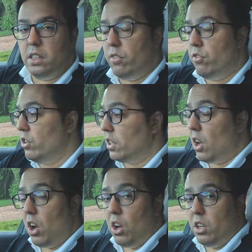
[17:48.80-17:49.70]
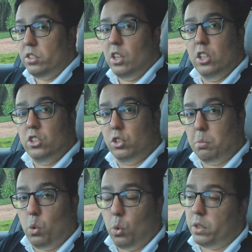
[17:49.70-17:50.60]
Different cars
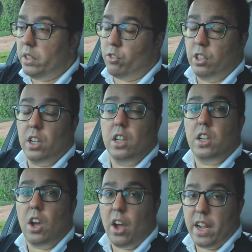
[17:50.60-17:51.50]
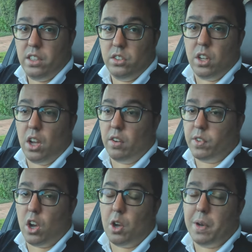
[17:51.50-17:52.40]
support different kinds of
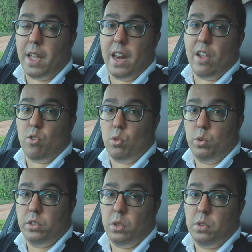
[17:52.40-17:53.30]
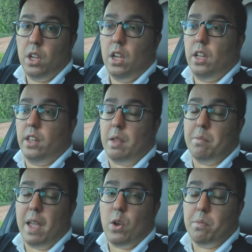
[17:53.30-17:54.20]
CarPlay and Android Auto. They
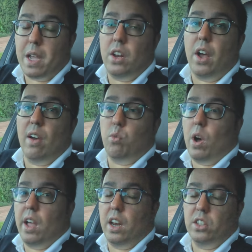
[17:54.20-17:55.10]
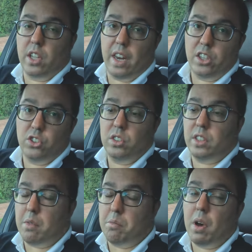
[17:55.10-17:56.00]
may or may not have wireless connections.
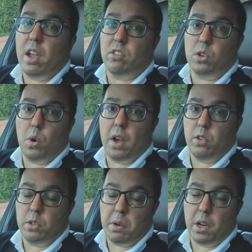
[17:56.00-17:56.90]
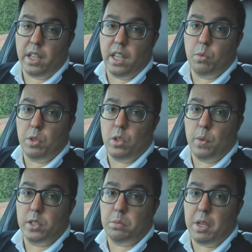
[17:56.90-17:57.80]
They might require you to plug it in with
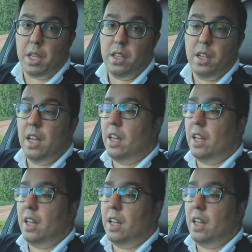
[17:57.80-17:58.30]
USB.